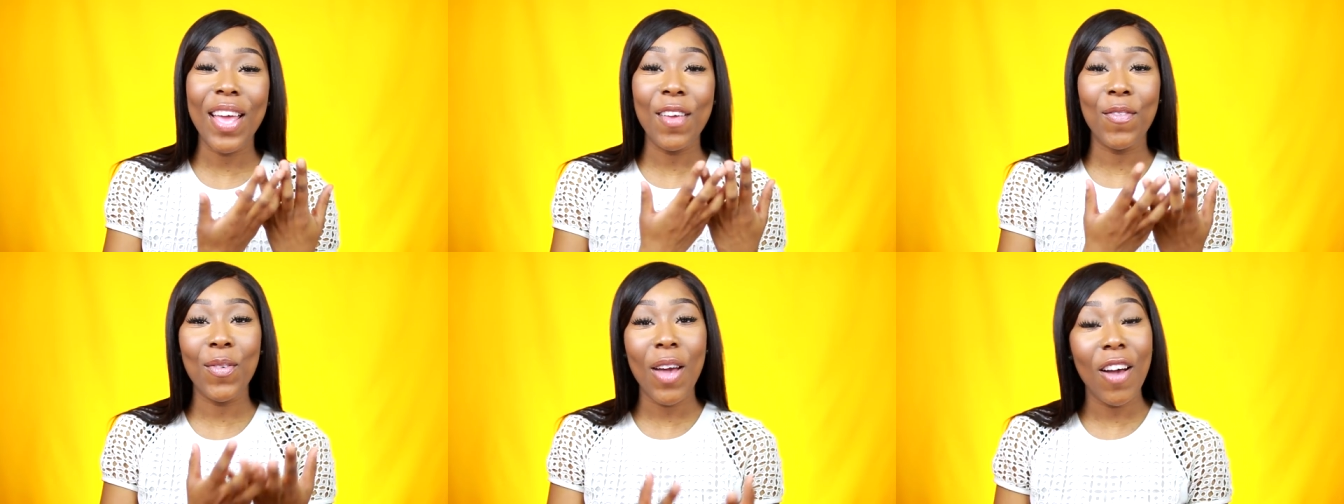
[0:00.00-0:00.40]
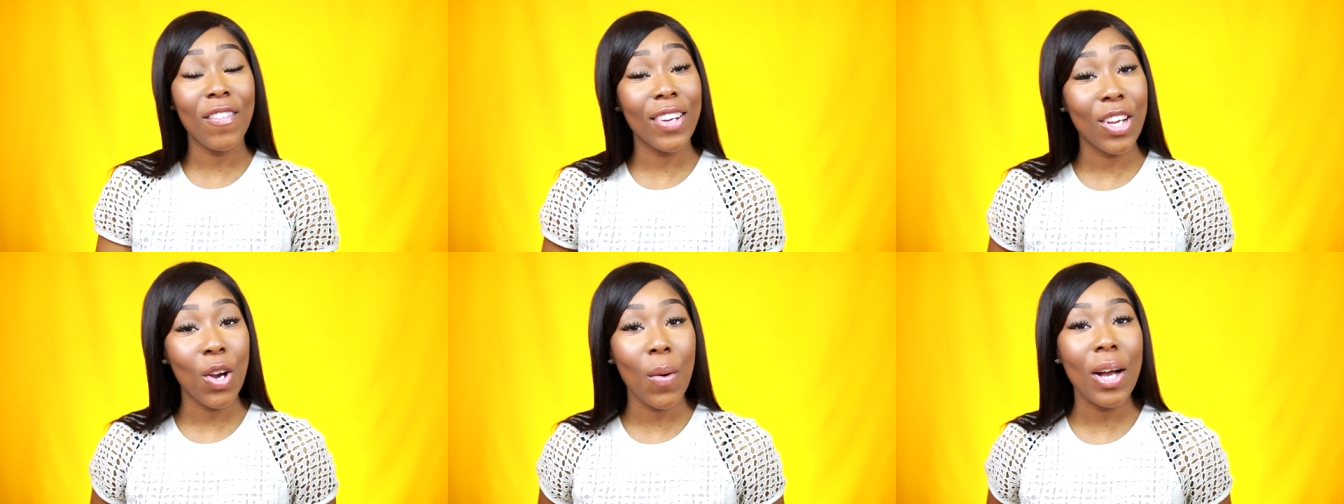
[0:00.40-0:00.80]
if you have
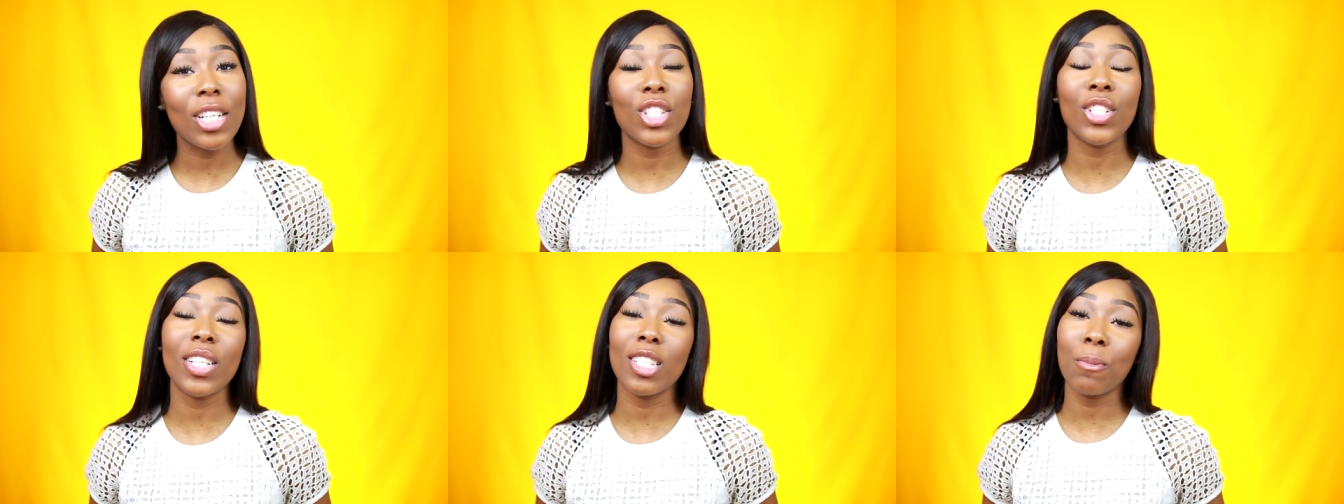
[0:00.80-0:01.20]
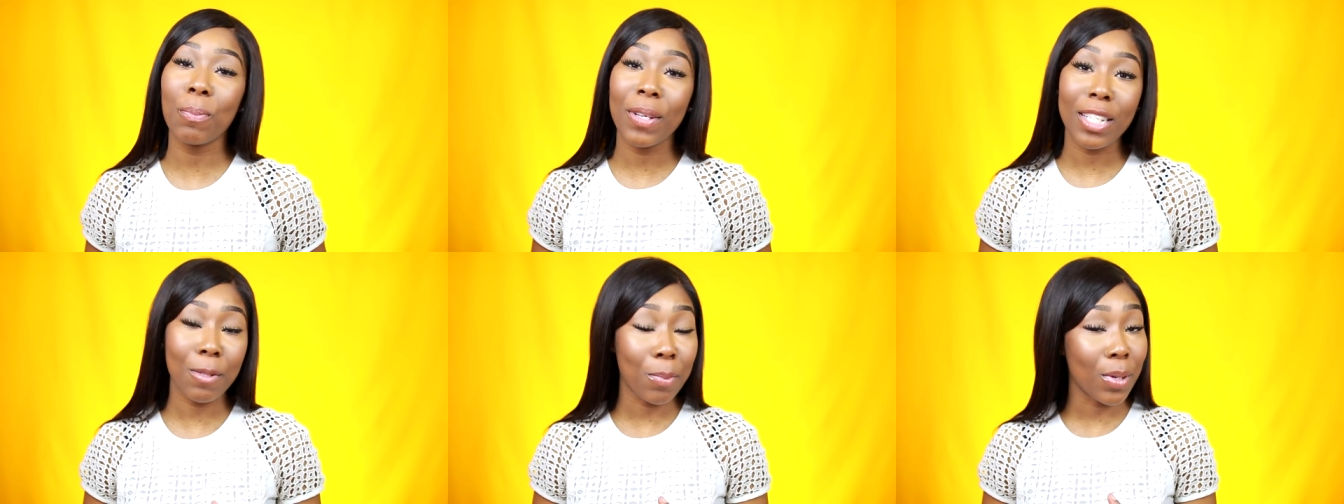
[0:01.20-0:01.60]
any questions,
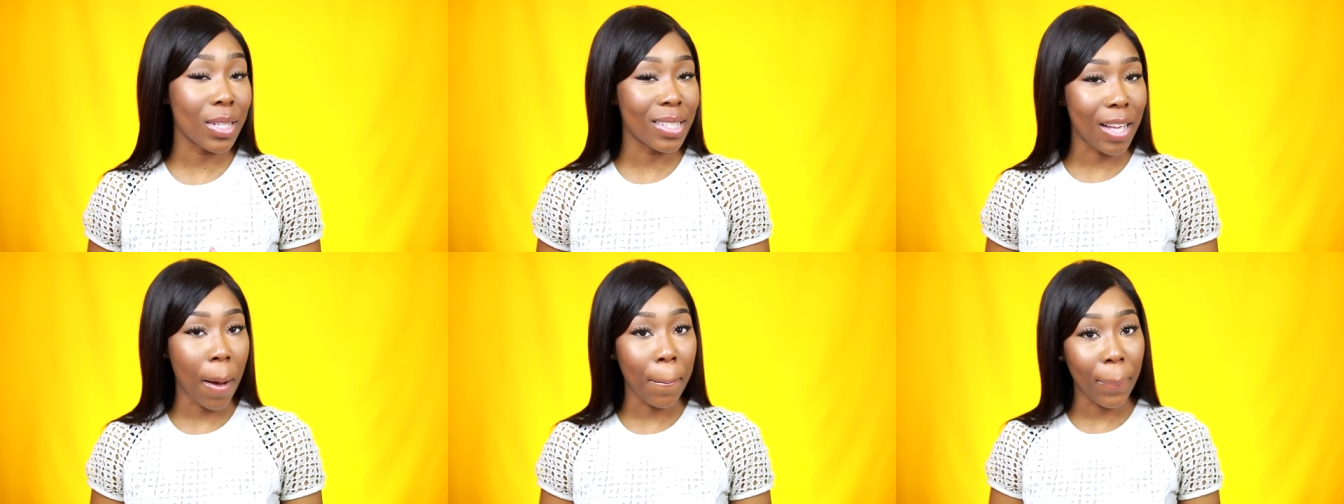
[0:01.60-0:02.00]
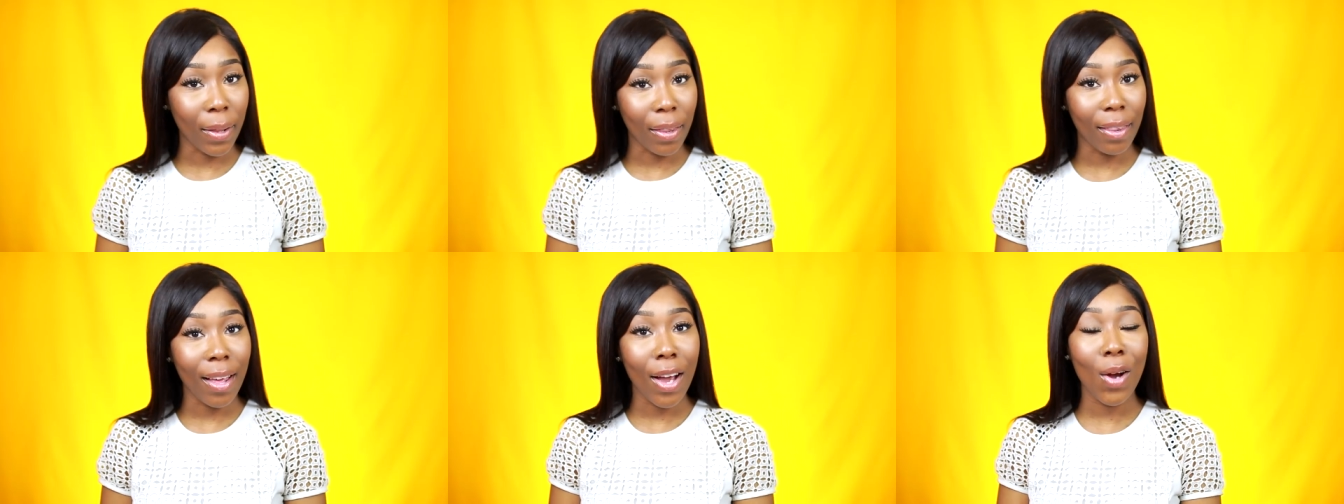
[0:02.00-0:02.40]
please put it down
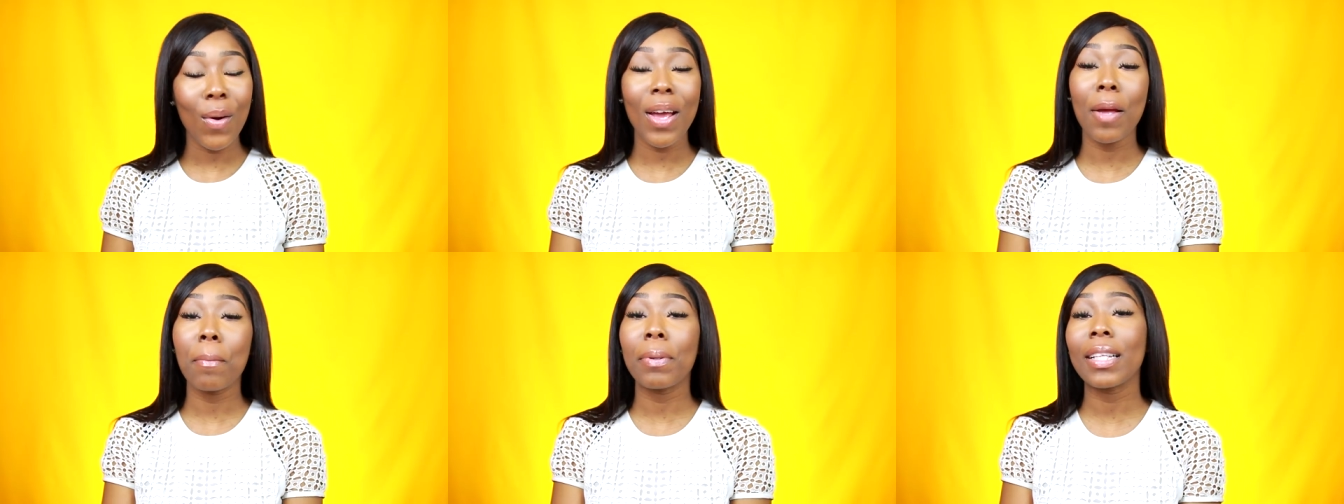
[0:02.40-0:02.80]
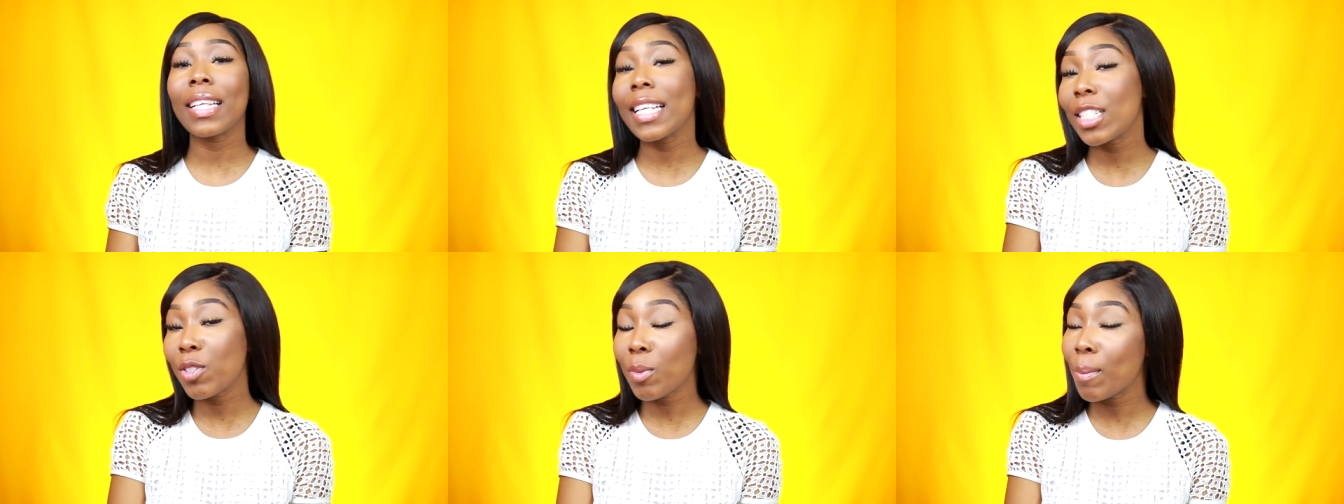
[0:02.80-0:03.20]
below and
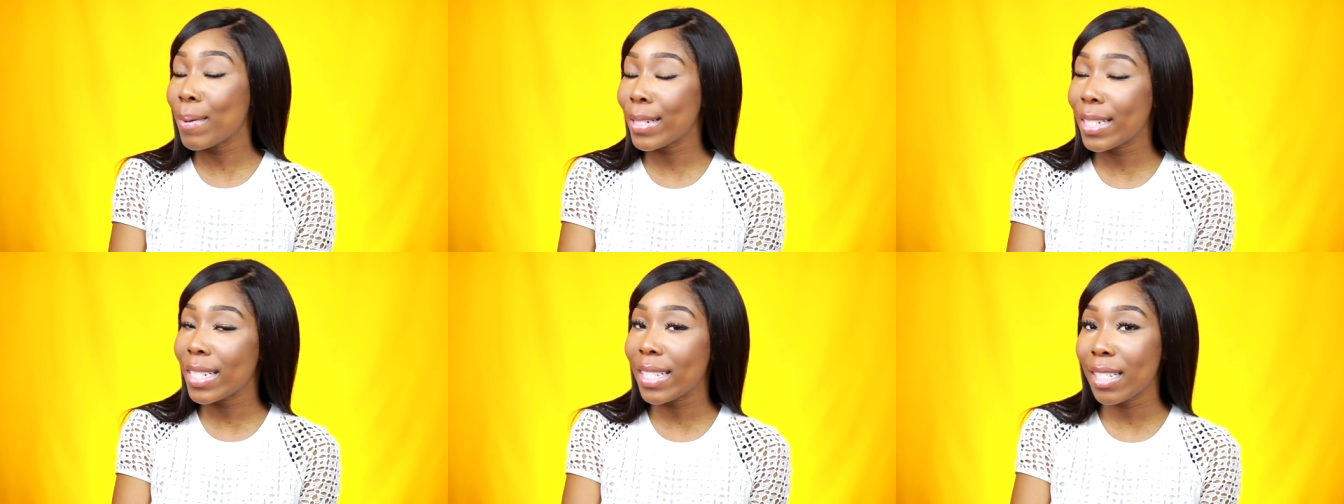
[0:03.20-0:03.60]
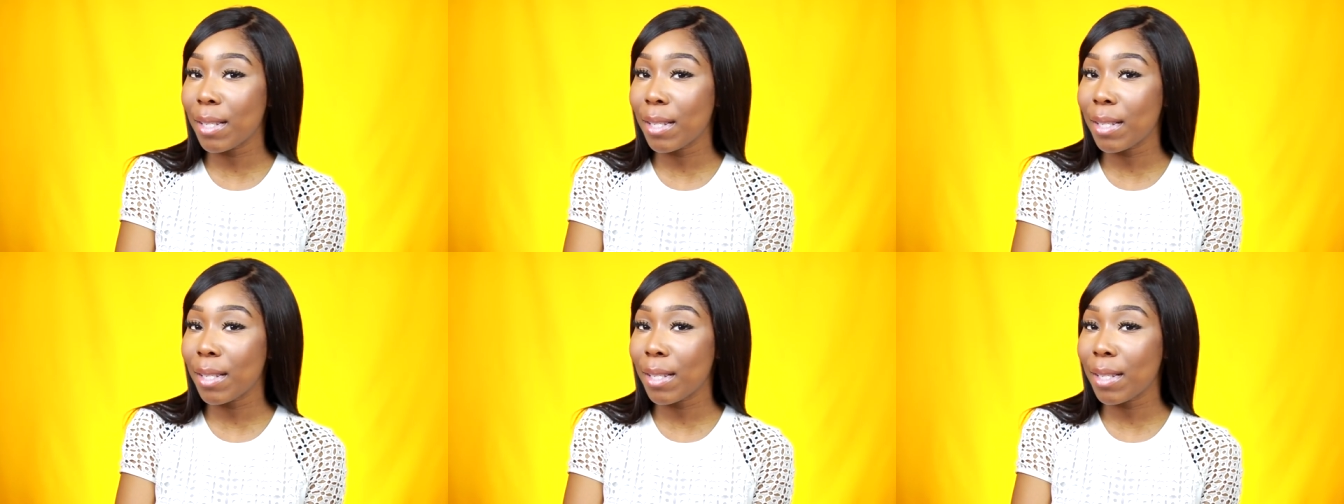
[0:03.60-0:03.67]
please remember to